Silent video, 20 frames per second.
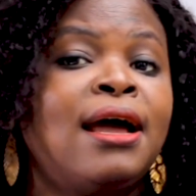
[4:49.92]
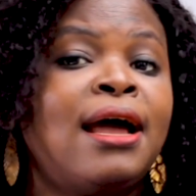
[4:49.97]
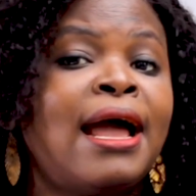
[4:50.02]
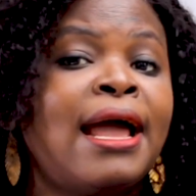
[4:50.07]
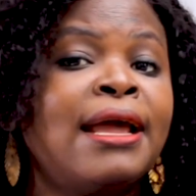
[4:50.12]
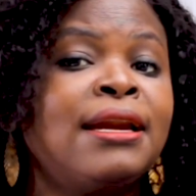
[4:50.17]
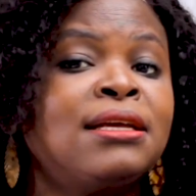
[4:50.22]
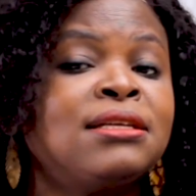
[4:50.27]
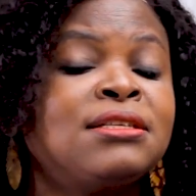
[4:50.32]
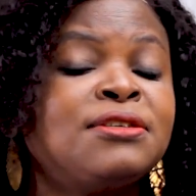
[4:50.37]

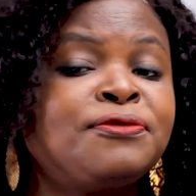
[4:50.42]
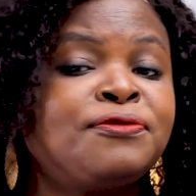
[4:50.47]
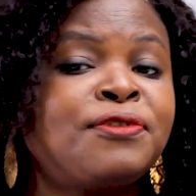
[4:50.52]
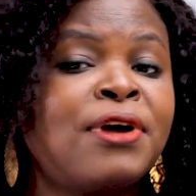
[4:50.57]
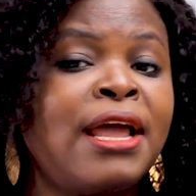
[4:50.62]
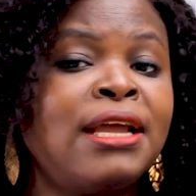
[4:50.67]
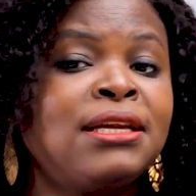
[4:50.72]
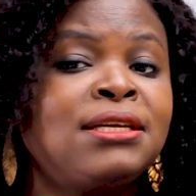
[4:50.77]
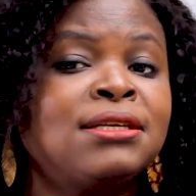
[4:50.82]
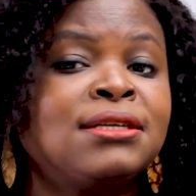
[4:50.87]

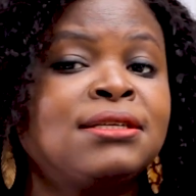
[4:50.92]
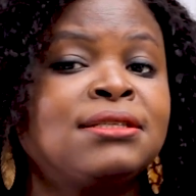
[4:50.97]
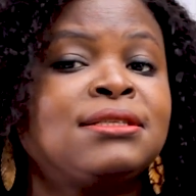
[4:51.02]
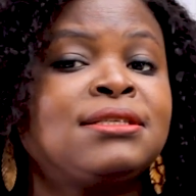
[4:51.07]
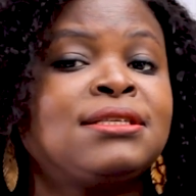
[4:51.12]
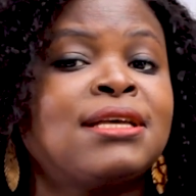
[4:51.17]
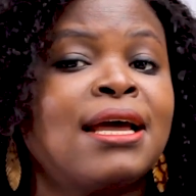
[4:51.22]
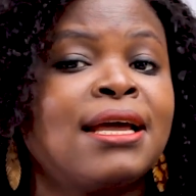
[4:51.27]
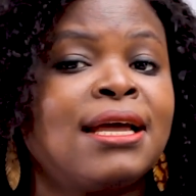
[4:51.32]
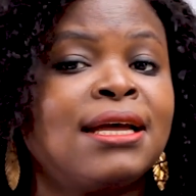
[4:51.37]
identified,
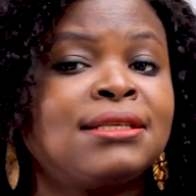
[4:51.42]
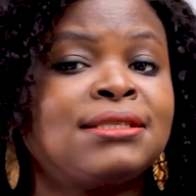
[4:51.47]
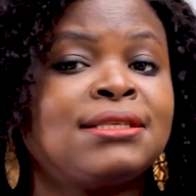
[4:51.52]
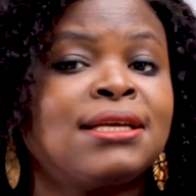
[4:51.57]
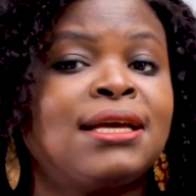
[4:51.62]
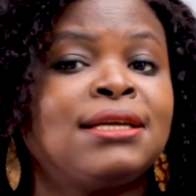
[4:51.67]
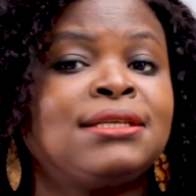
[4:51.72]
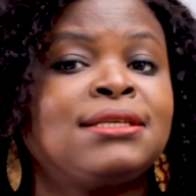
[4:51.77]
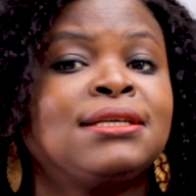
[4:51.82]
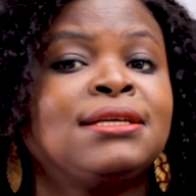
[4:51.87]

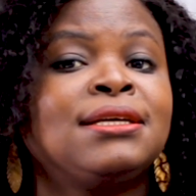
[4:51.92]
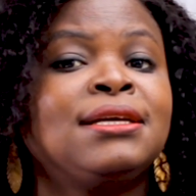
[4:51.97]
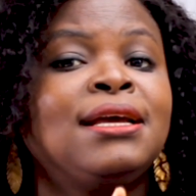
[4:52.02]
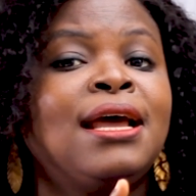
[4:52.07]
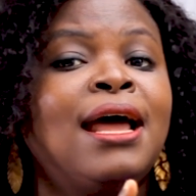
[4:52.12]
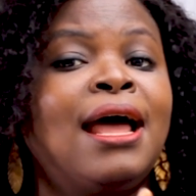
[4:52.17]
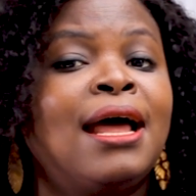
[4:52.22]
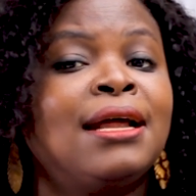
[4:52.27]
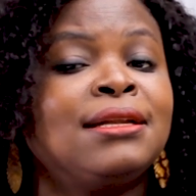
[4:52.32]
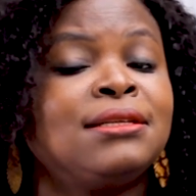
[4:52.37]
targeted,
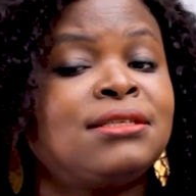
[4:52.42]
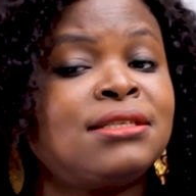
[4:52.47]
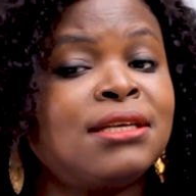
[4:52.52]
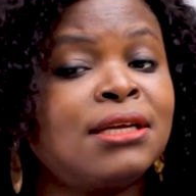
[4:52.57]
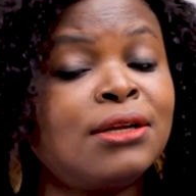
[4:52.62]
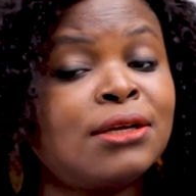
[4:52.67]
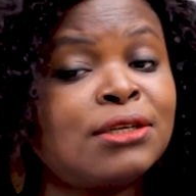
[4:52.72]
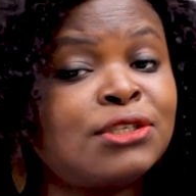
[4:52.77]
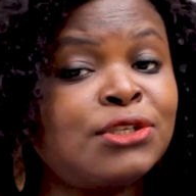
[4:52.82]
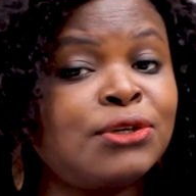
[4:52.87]
and
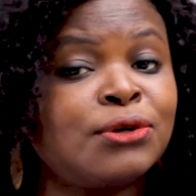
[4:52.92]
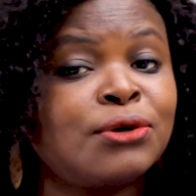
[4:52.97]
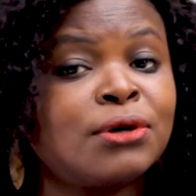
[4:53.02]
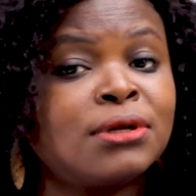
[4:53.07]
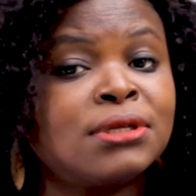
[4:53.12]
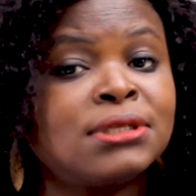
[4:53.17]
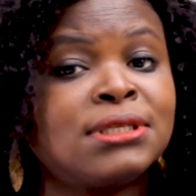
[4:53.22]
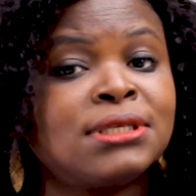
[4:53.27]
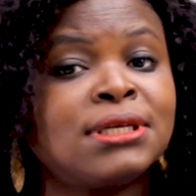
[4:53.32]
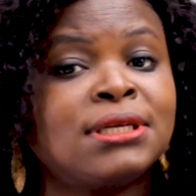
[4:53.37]
tailored your
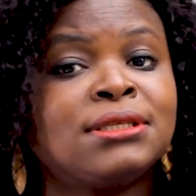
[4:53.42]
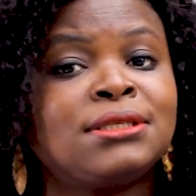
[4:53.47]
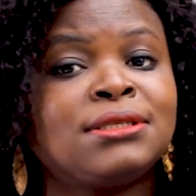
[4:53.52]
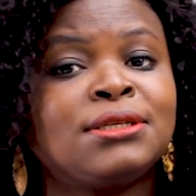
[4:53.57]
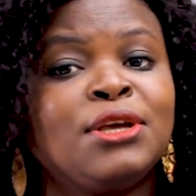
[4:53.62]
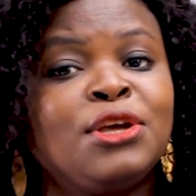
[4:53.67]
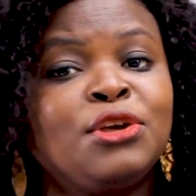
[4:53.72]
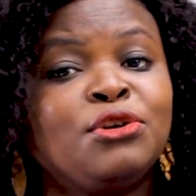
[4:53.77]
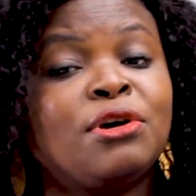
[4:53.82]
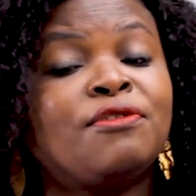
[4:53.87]
content.
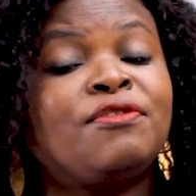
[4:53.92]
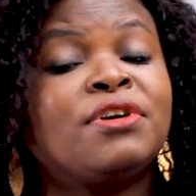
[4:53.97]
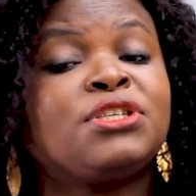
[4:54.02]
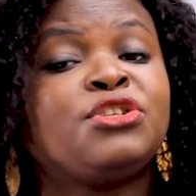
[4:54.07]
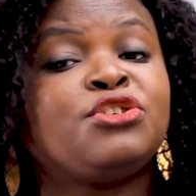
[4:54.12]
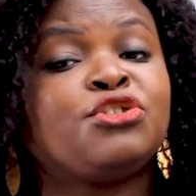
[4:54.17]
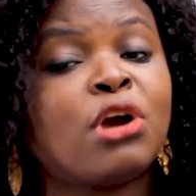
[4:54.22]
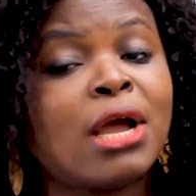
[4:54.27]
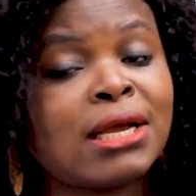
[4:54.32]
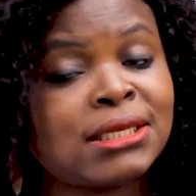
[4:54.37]
You have
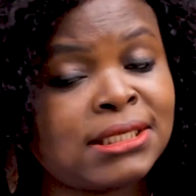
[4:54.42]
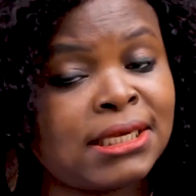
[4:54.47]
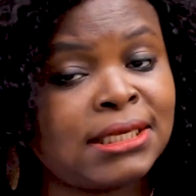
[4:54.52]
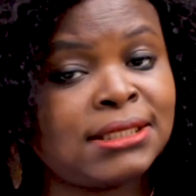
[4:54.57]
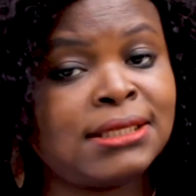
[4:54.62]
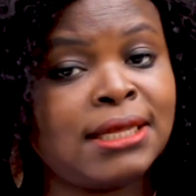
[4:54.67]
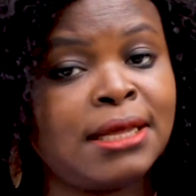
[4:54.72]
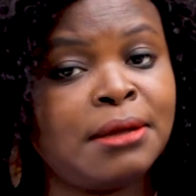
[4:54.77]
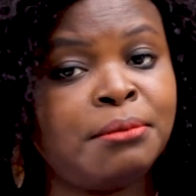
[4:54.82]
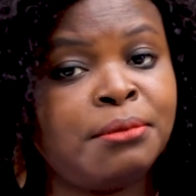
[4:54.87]

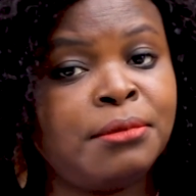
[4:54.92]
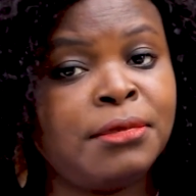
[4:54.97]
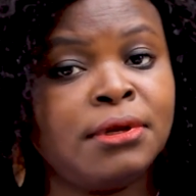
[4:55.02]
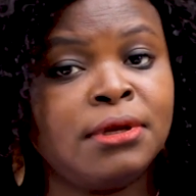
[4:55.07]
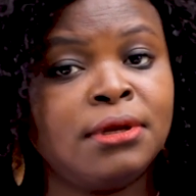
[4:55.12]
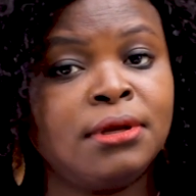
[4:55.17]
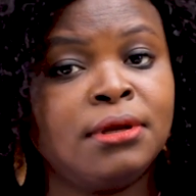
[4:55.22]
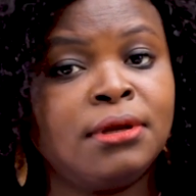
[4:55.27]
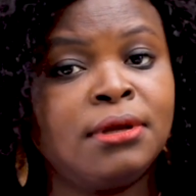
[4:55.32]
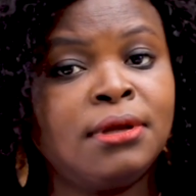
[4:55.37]
attracted them
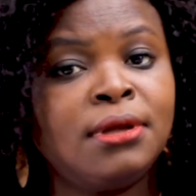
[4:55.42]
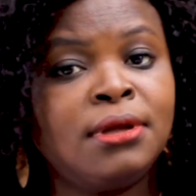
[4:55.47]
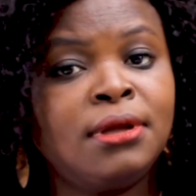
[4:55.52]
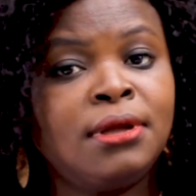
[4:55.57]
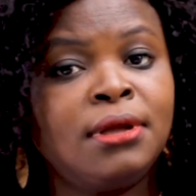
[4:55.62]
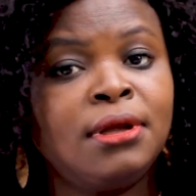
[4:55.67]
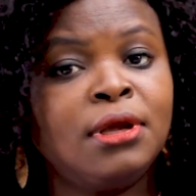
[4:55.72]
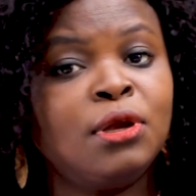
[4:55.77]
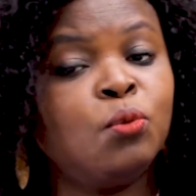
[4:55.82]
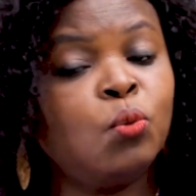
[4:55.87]

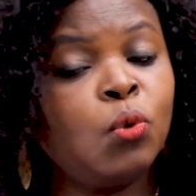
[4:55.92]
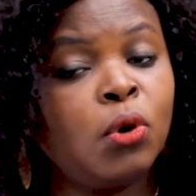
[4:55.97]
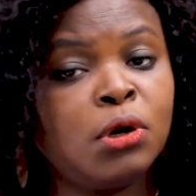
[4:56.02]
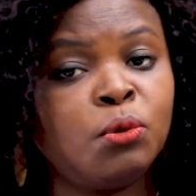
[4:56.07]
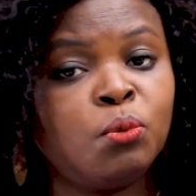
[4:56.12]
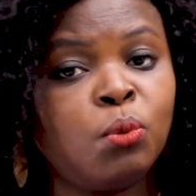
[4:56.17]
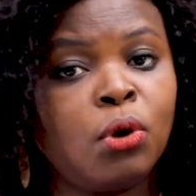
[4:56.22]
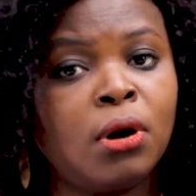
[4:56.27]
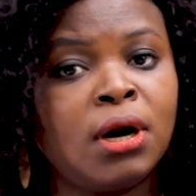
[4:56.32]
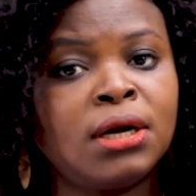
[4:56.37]
in
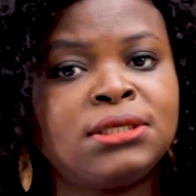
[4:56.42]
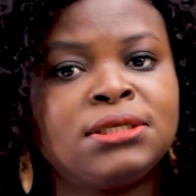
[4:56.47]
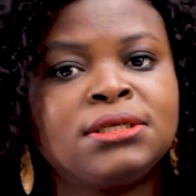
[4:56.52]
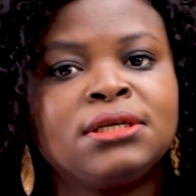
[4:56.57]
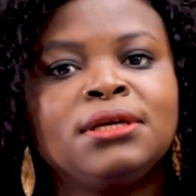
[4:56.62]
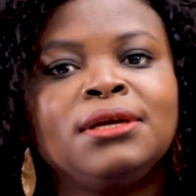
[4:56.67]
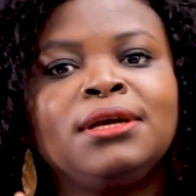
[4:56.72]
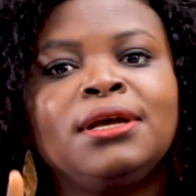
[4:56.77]
one word.